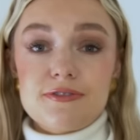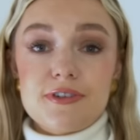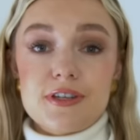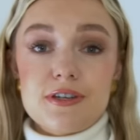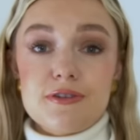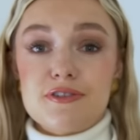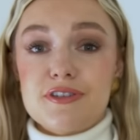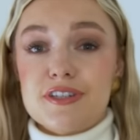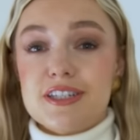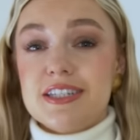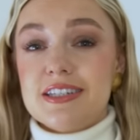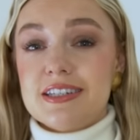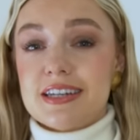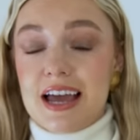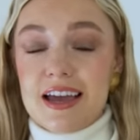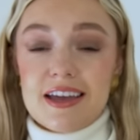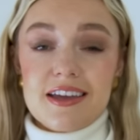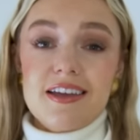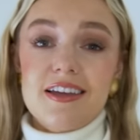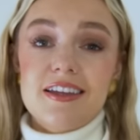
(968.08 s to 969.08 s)
for you to
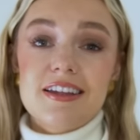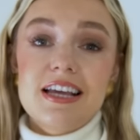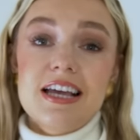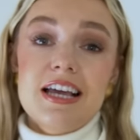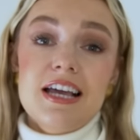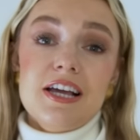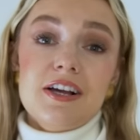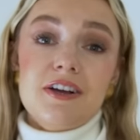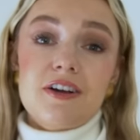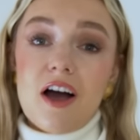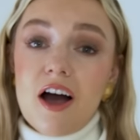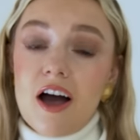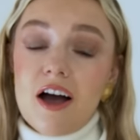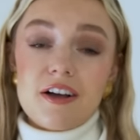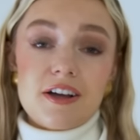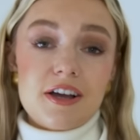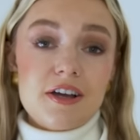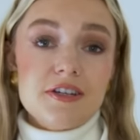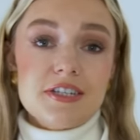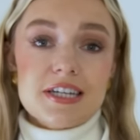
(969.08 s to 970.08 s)
style
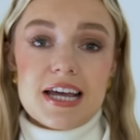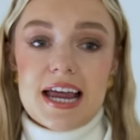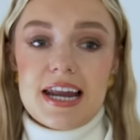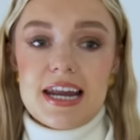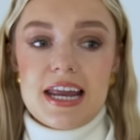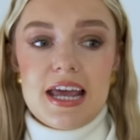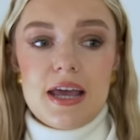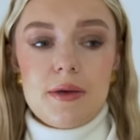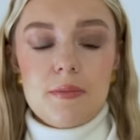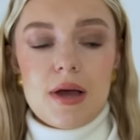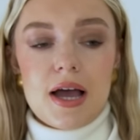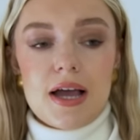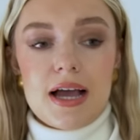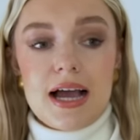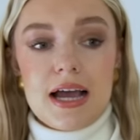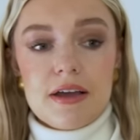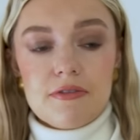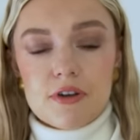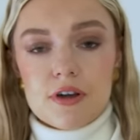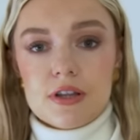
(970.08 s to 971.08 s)
cargo denim.
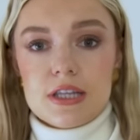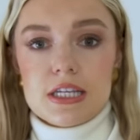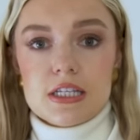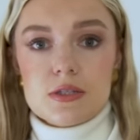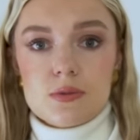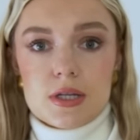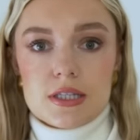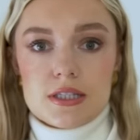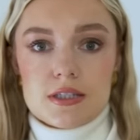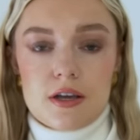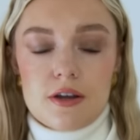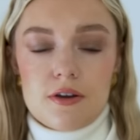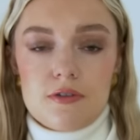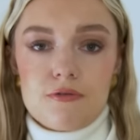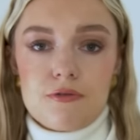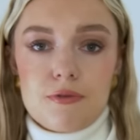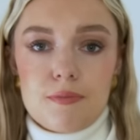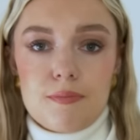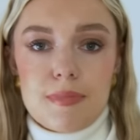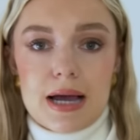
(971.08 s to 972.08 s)
I've got these ones on
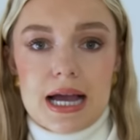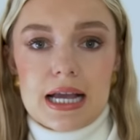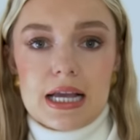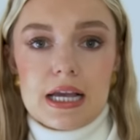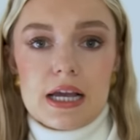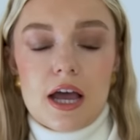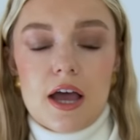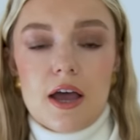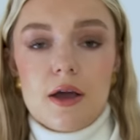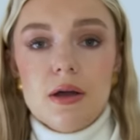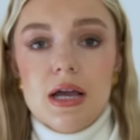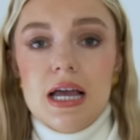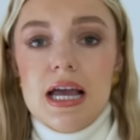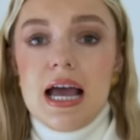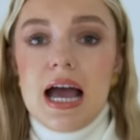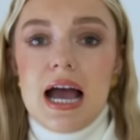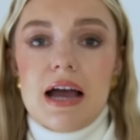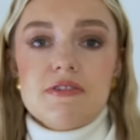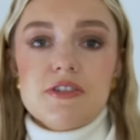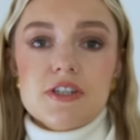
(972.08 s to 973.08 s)
from Mango.
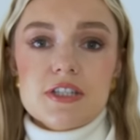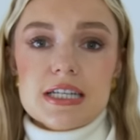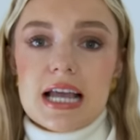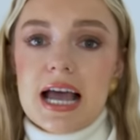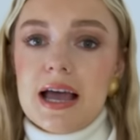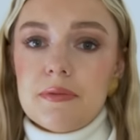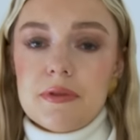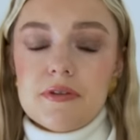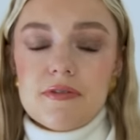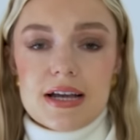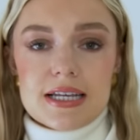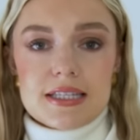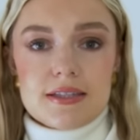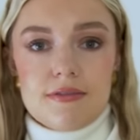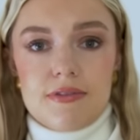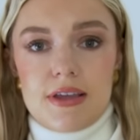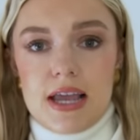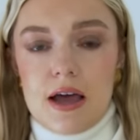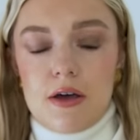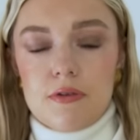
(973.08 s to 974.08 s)
I've just kept the rest
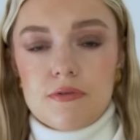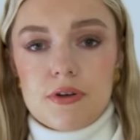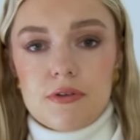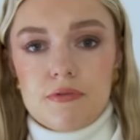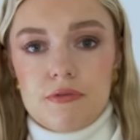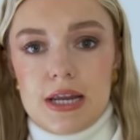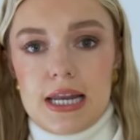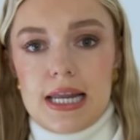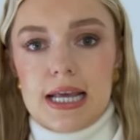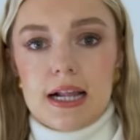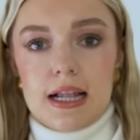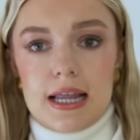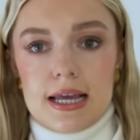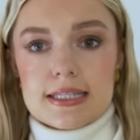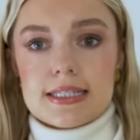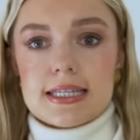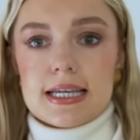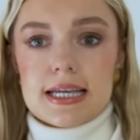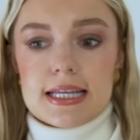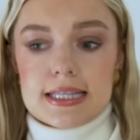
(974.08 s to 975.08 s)
of the outfit really
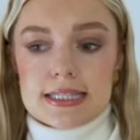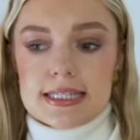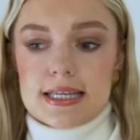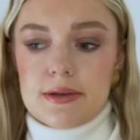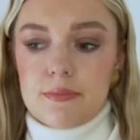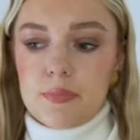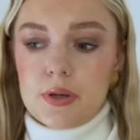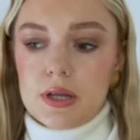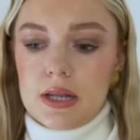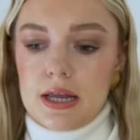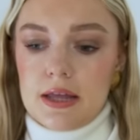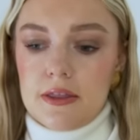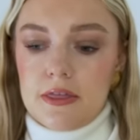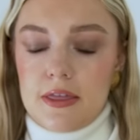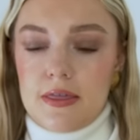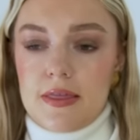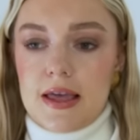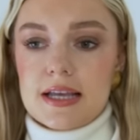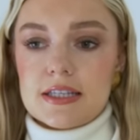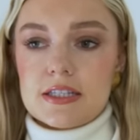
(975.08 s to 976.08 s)
classic and simple, and I
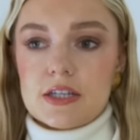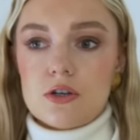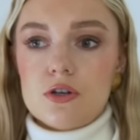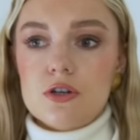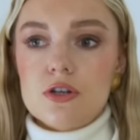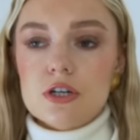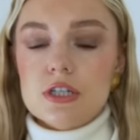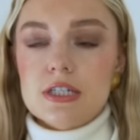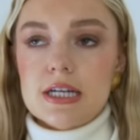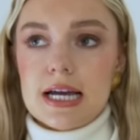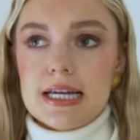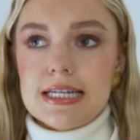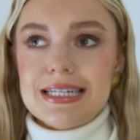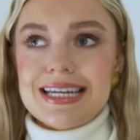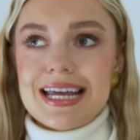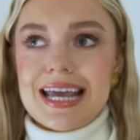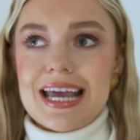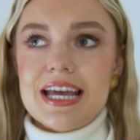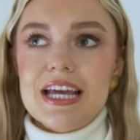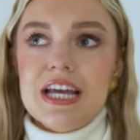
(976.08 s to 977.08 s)
think that's a good
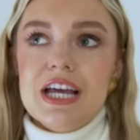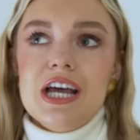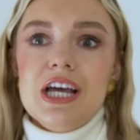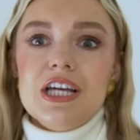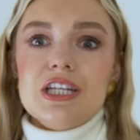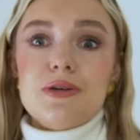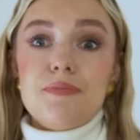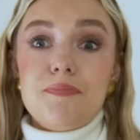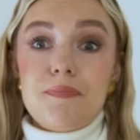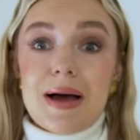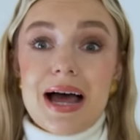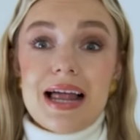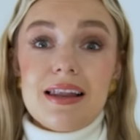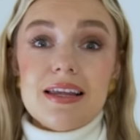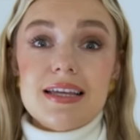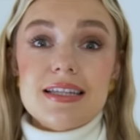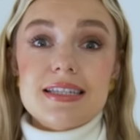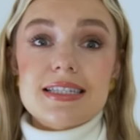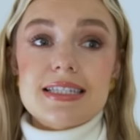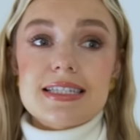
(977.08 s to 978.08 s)
idea to
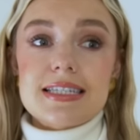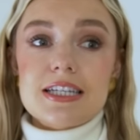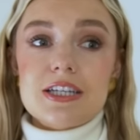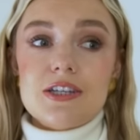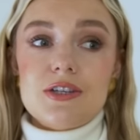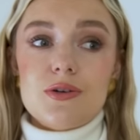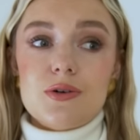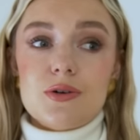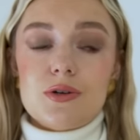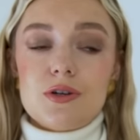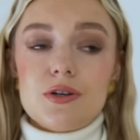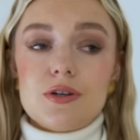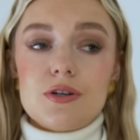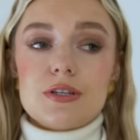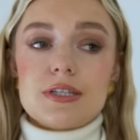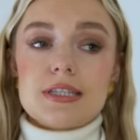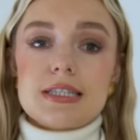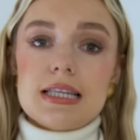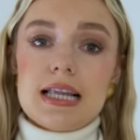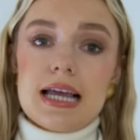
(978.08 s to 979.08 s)
balance
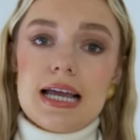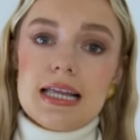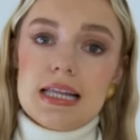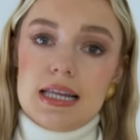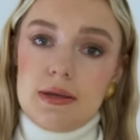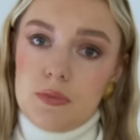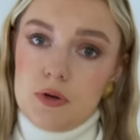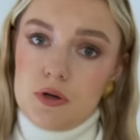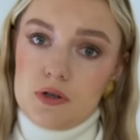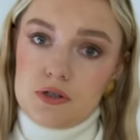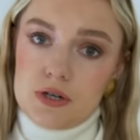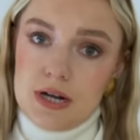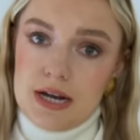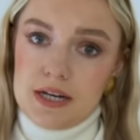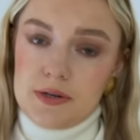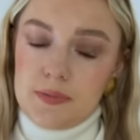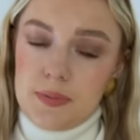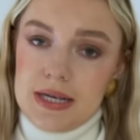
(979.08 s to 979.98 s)
your slightly more trend